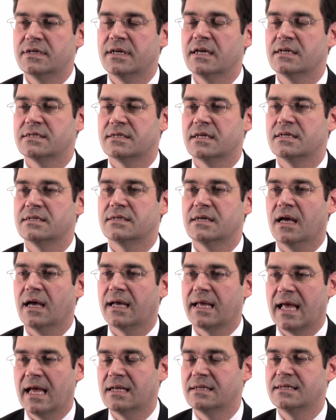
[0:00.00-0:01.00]
yes, I
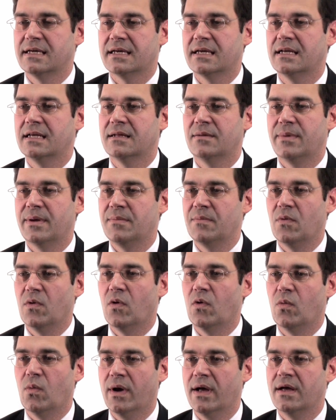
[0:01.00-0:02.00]
can take a little bit
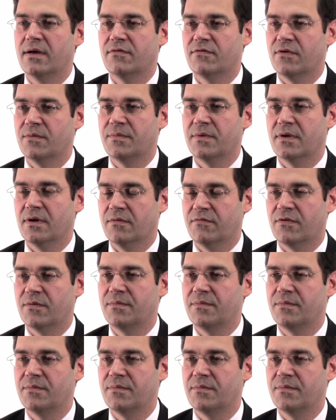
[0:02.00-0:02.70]
more away from the